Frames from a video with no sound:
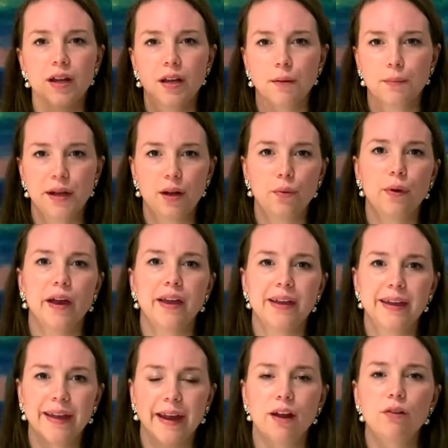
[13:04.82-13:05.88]
in a better way,
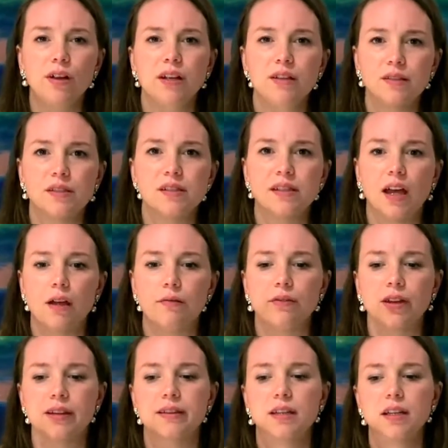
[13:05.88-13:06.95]
caring yourself
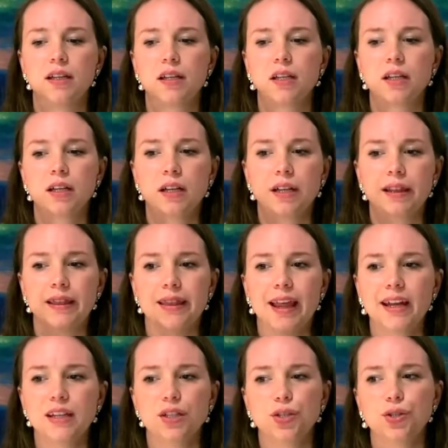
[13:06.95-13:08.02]
and
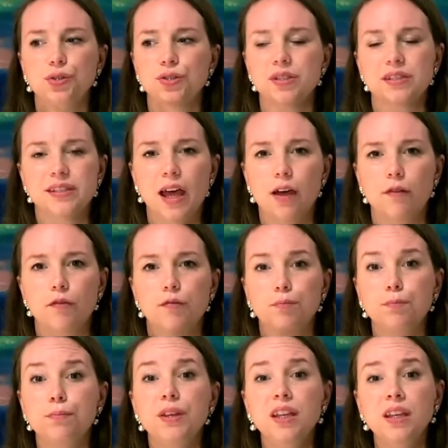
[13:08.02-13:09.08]
letting yourself
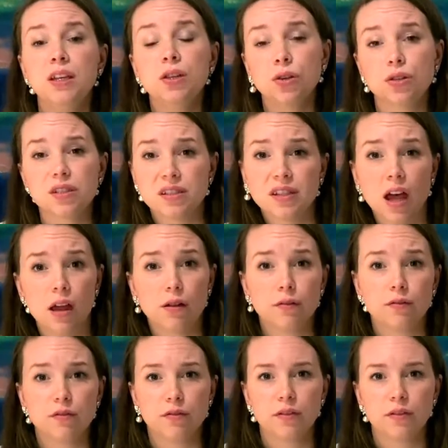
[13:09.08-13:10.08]
be yourself,